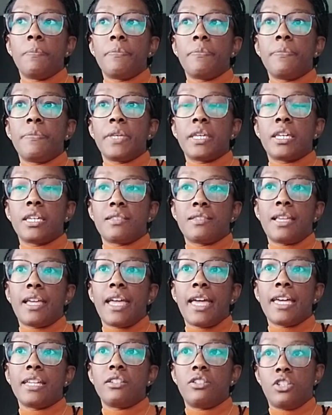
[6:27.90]
because I
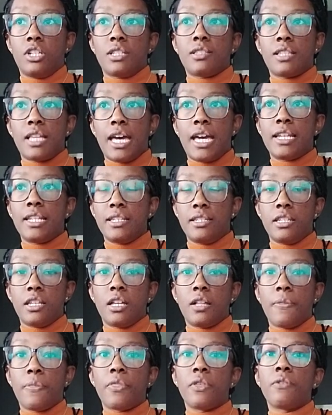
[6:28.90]
had just had it
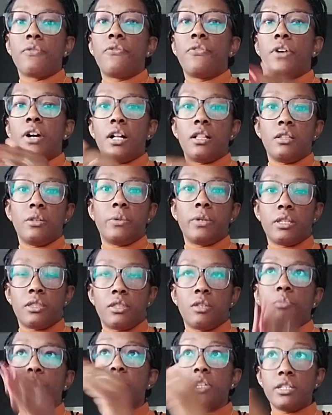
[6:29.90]
done
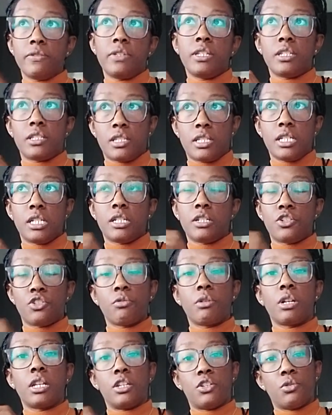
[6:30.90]
the previous year in
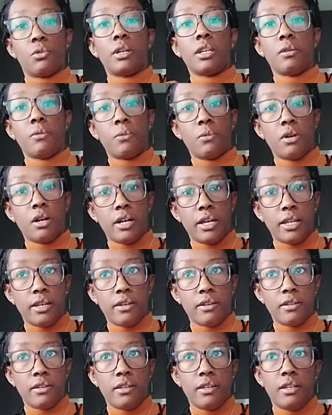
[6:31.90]

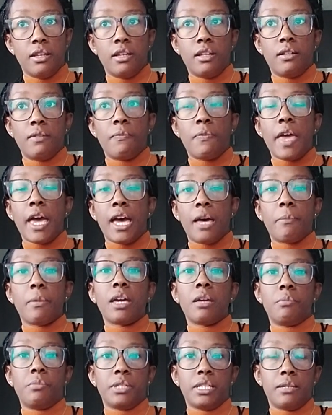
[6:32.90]
2021 at
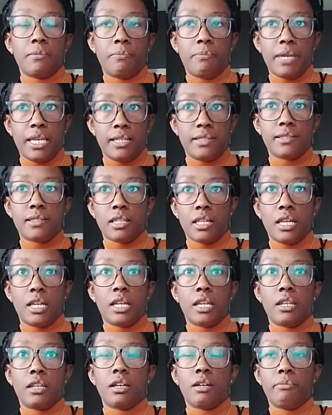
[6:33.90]
my
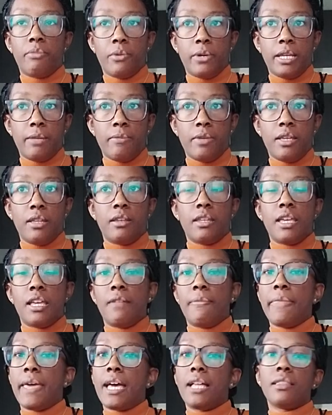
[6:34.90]
baseline appointment,
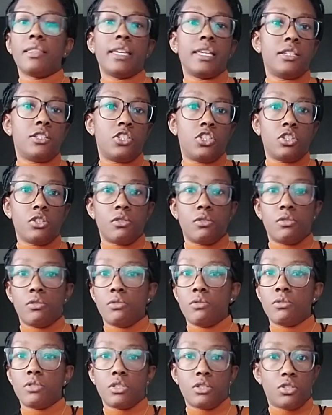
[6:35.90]
and that led
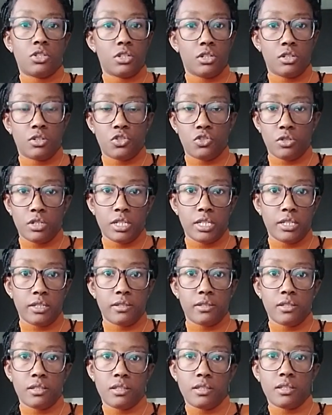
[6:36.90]
to the
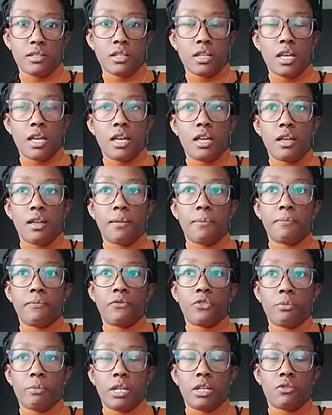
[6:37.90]
surgeries
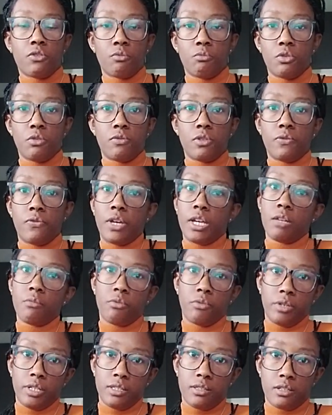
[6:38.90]
for me to remove the
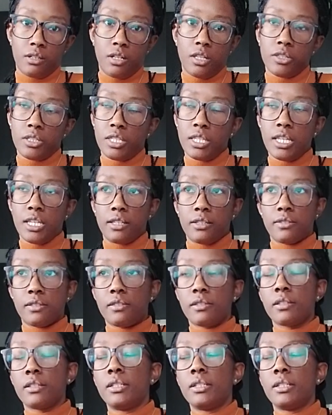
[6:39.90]
fibroids and all the things.